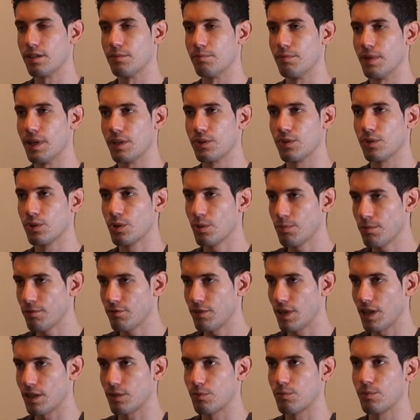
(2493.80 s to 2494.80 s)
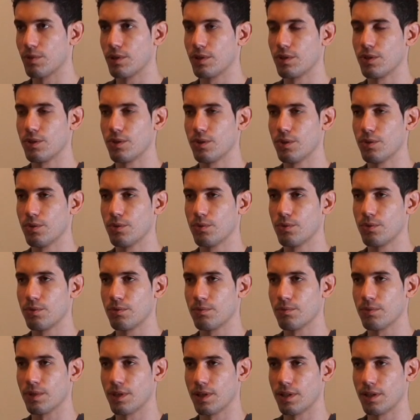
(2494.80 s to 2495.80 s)
But on top of that, when you
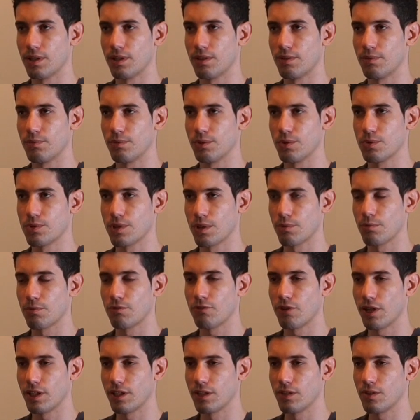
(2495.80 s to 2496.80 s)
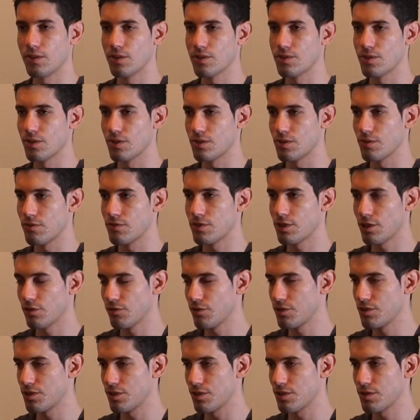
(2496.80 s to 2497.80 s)
uh, when you start providing all sorts of
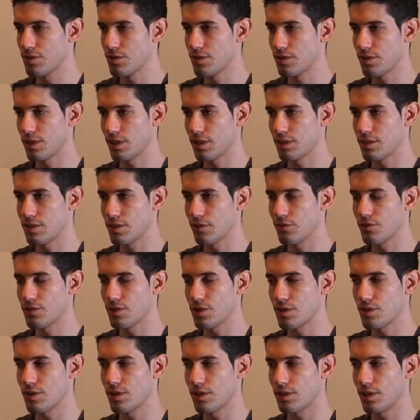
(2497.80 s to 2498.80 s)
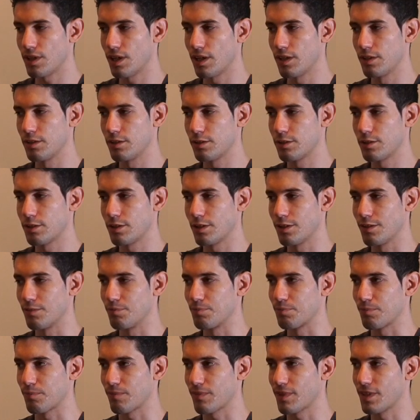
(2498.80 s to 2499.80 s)
services, right, services that aren't
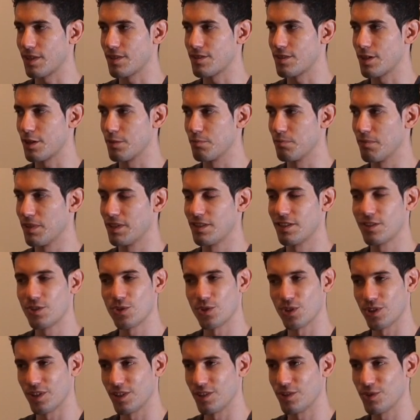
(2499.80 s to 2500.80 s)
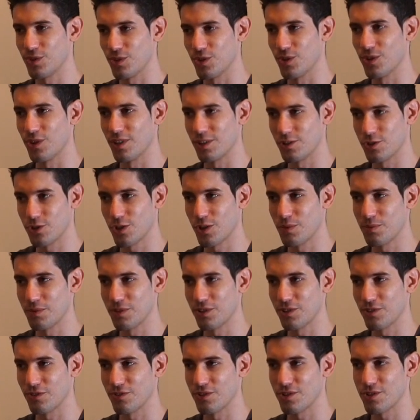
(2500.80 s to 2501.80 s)
um, let's say mandatory to your
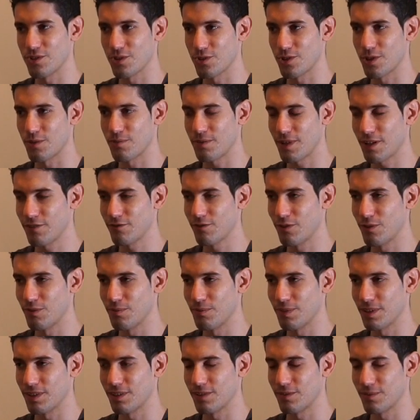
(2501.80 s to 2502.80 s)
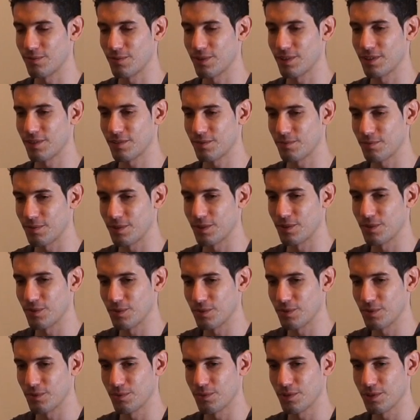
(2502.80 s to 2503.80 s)
enjoyment of the social platform, mm -hmm. but, mm-hmm. but when you
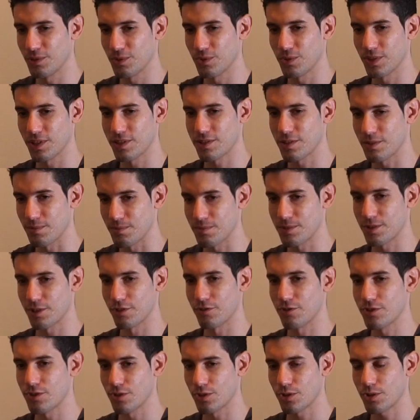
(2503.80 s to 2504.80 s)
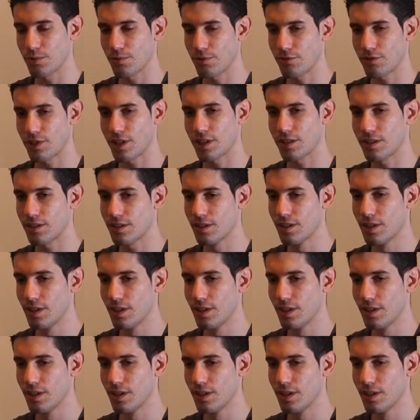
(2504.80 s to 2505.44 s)
want to get some service on top of that,